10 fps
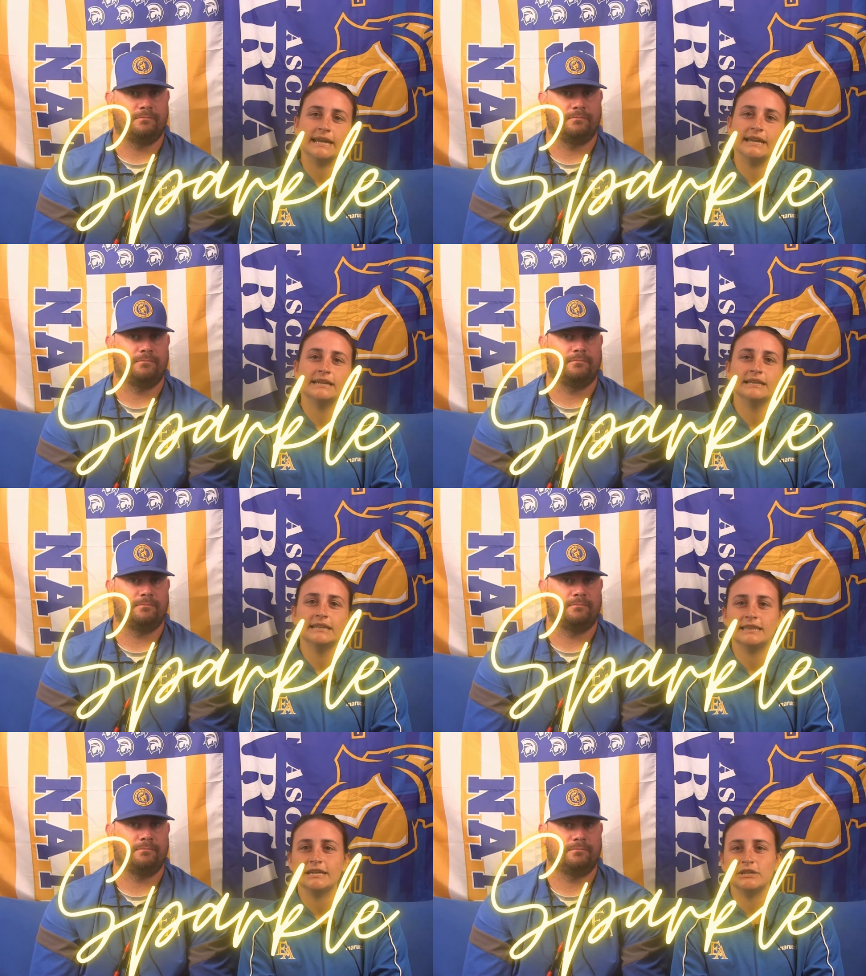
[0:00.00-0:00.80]
Speaker 1: take.
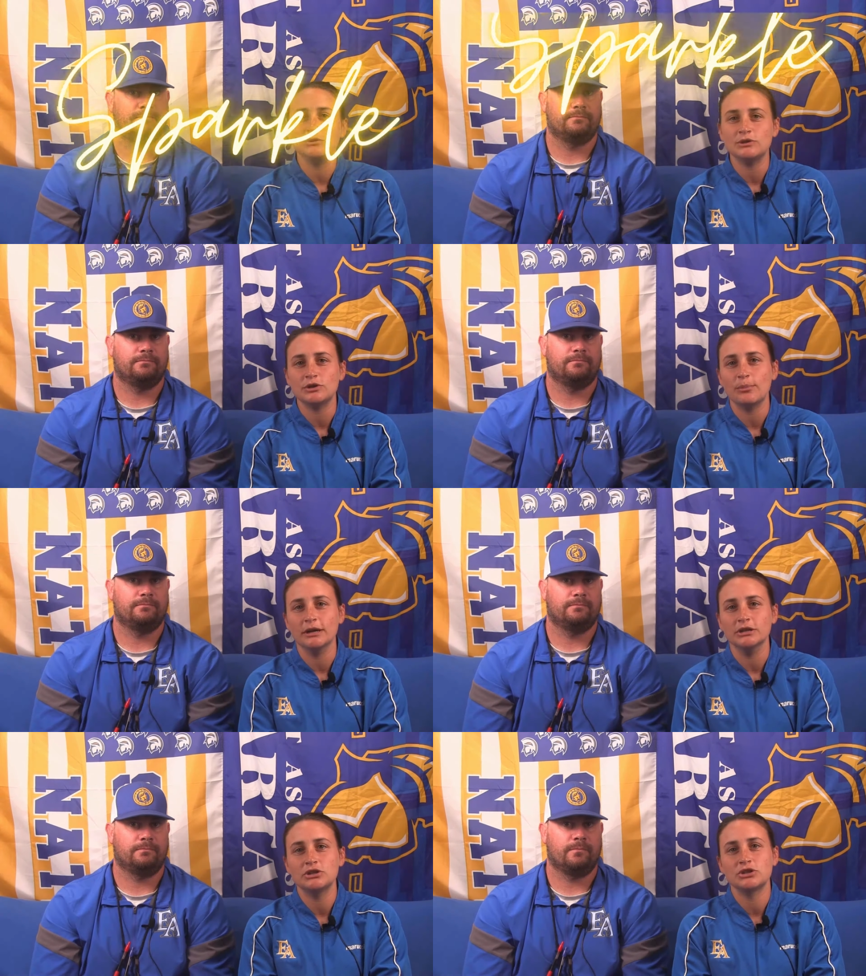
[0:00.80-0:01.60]
Thank you so
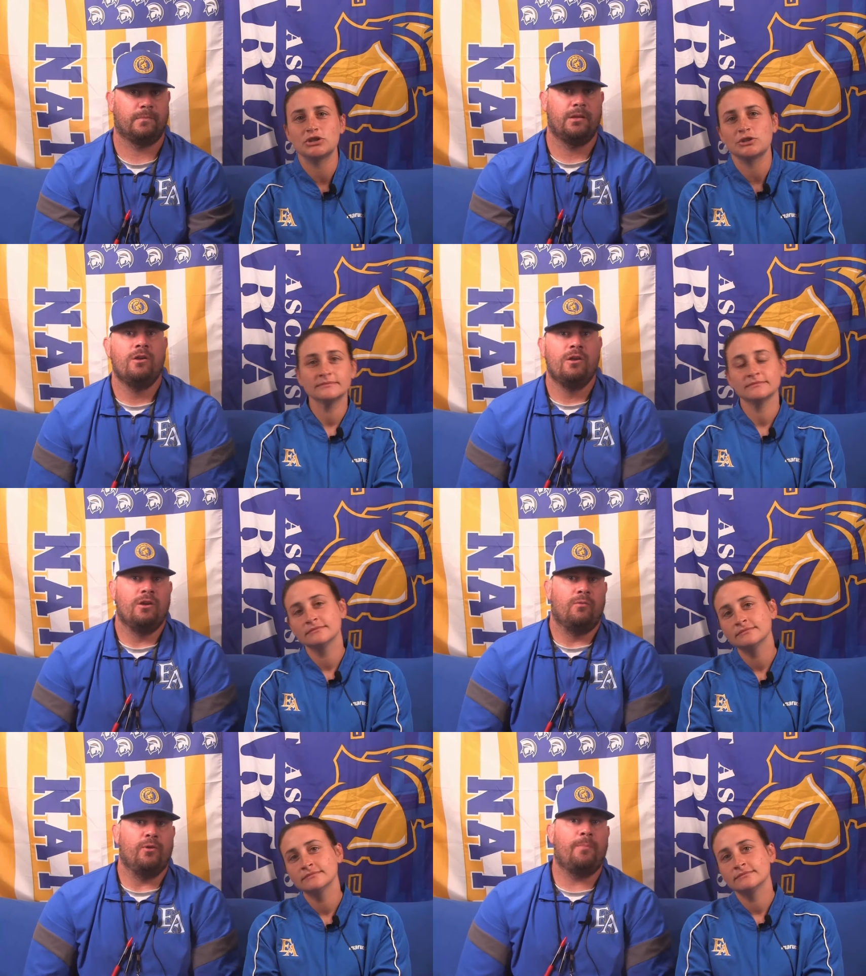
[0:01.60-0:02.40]
much.
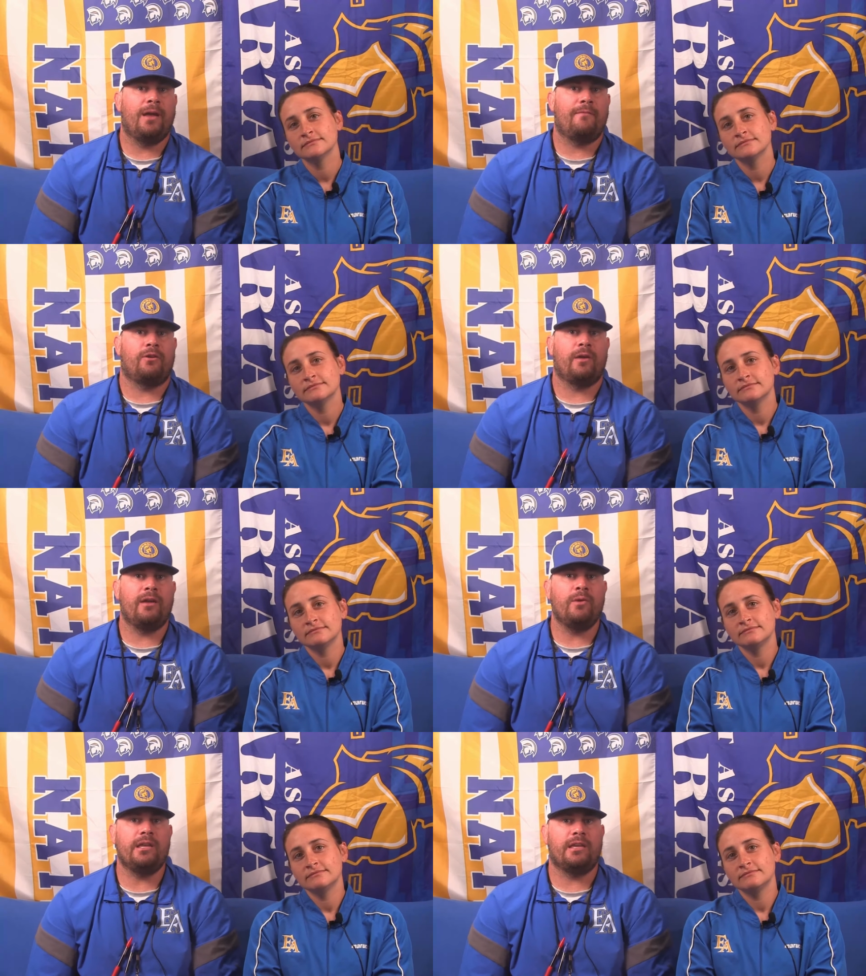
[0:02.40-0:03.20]
Speaker 2: We hope you have a
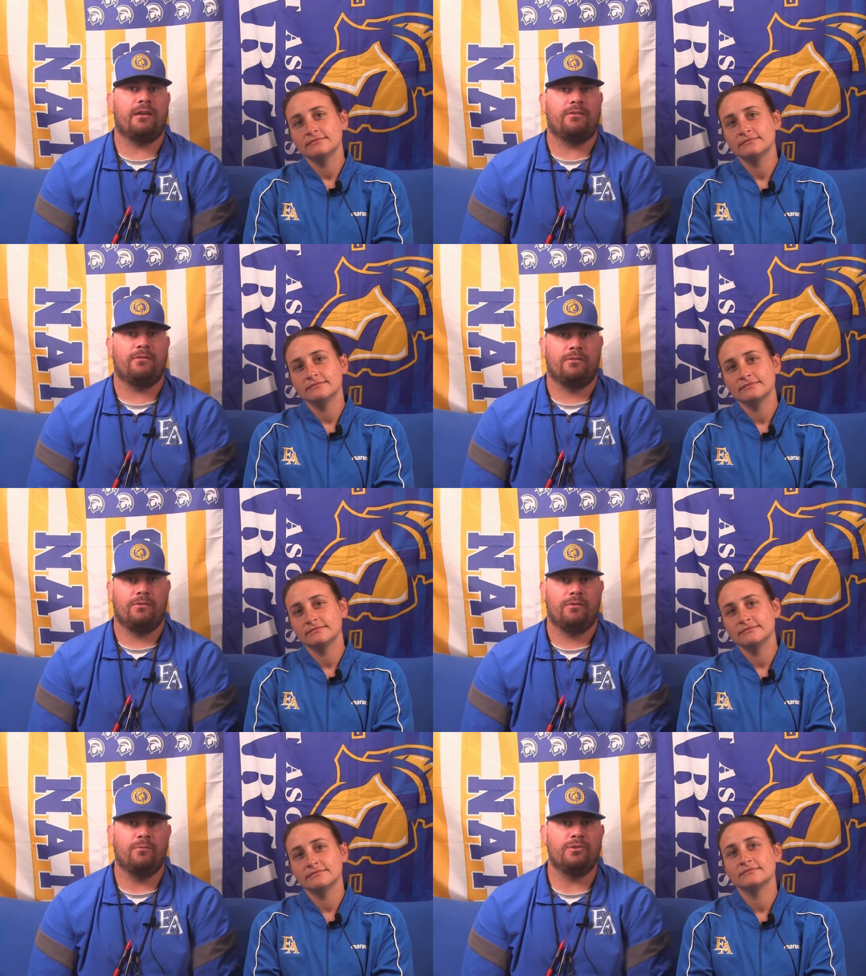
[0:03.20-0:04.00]
great weekend.
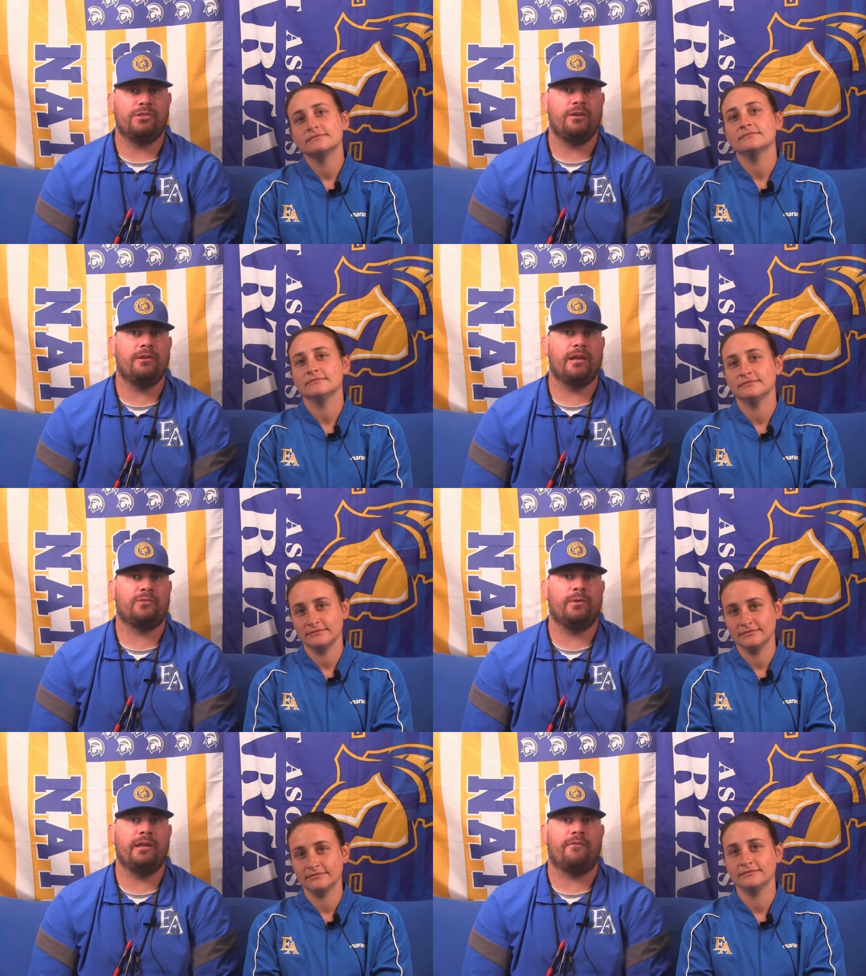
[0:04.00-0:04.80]
We'll see you
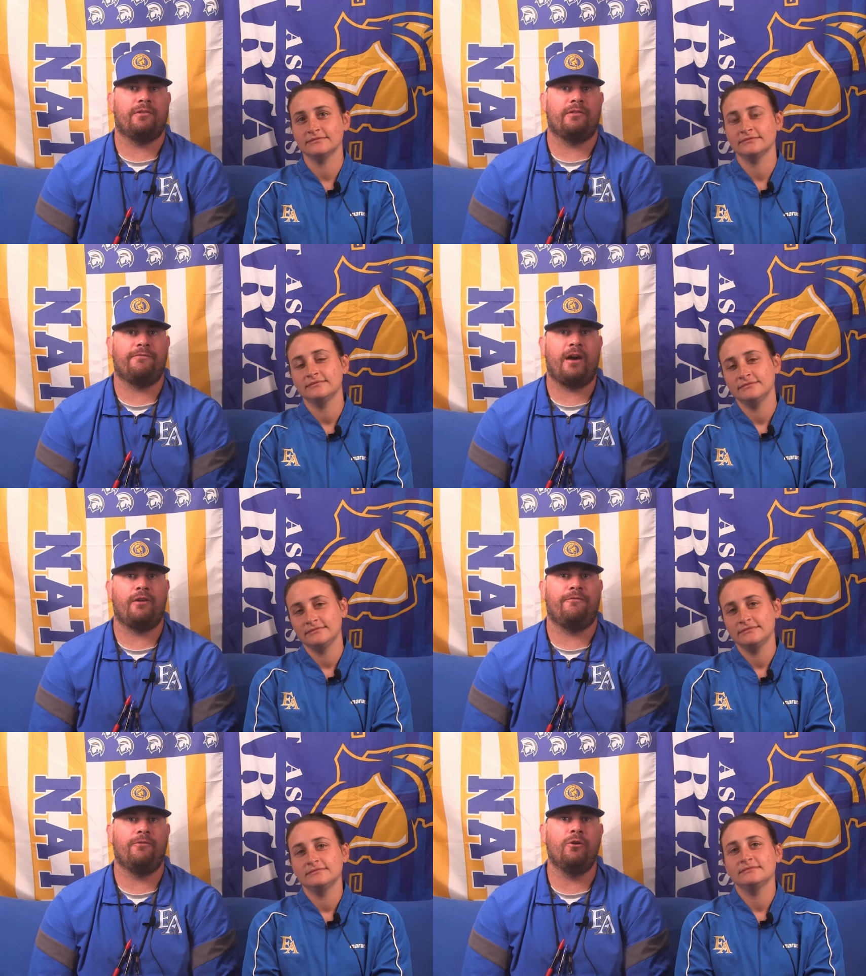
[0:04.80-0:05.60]
next week for the
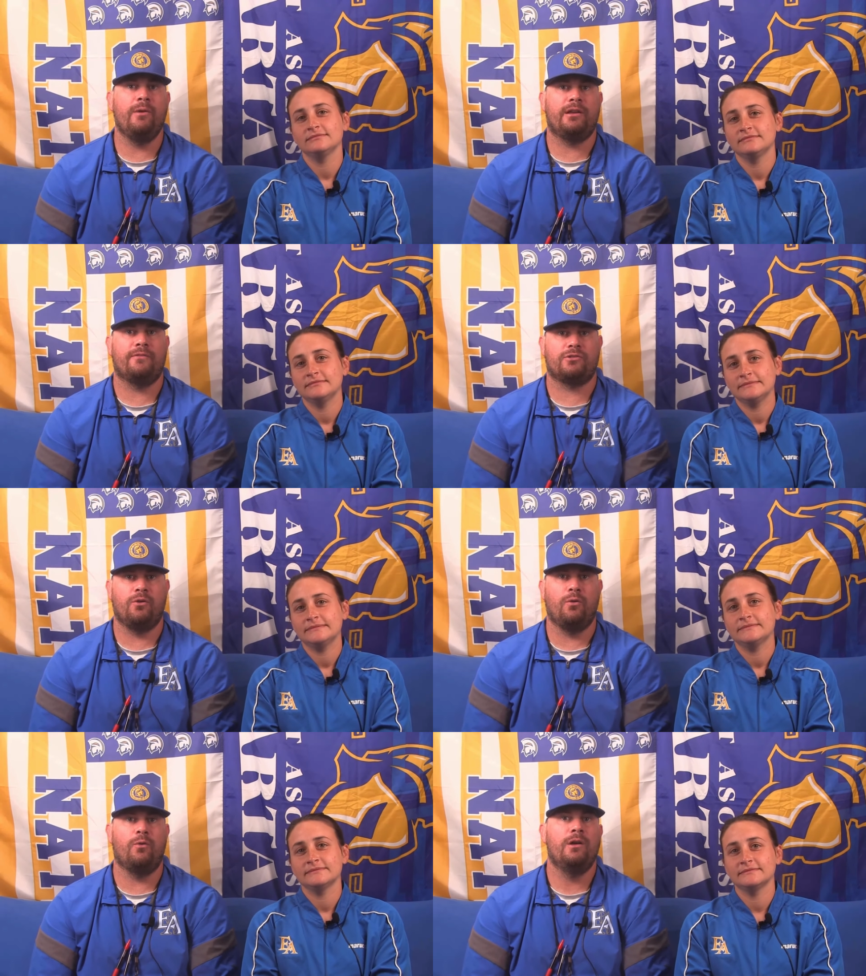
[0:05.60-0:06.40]
final full week of
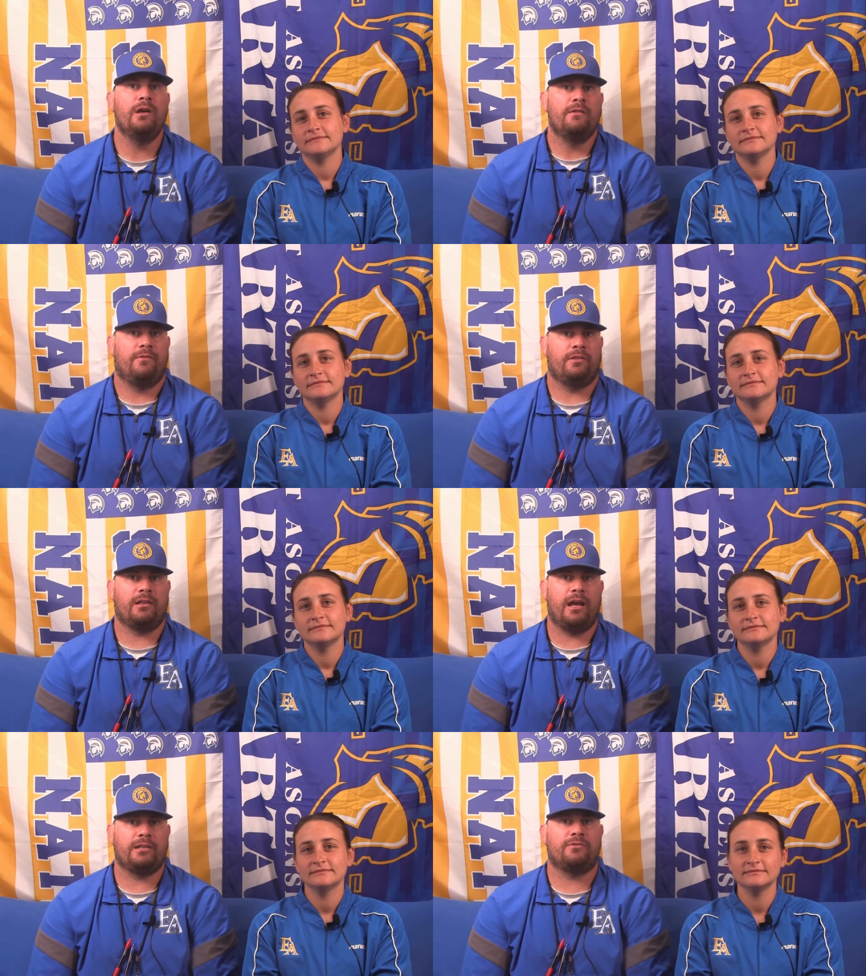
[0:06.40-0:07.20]
school for the
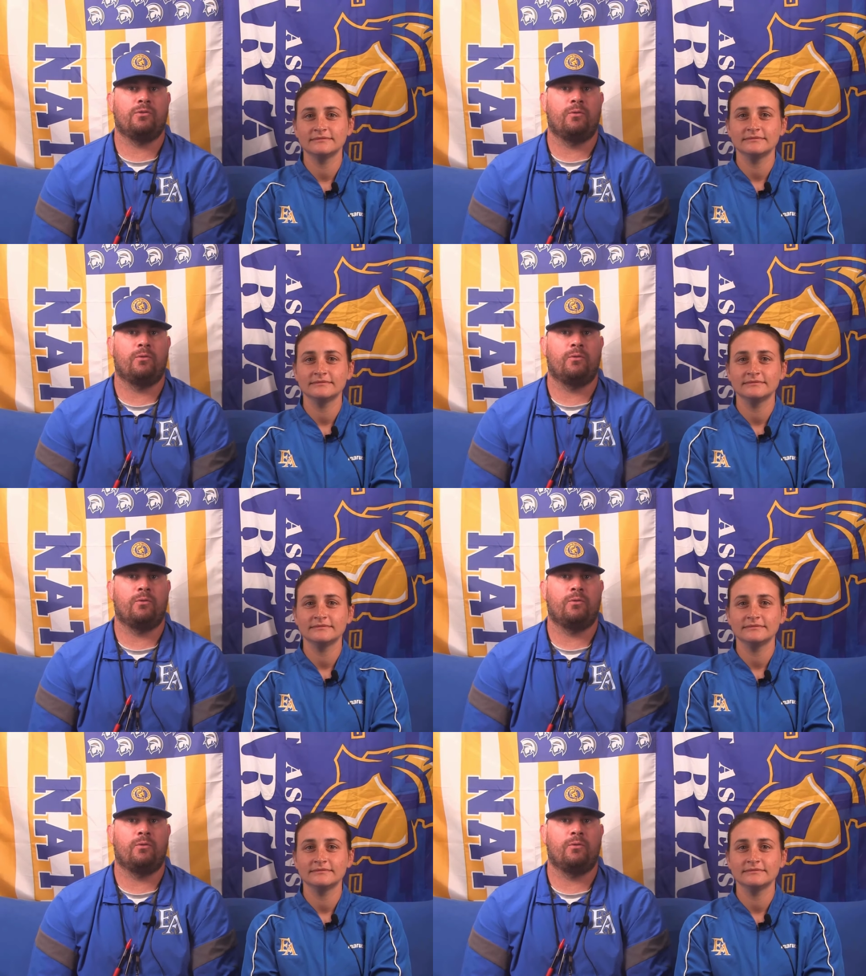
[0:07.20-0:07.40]
class of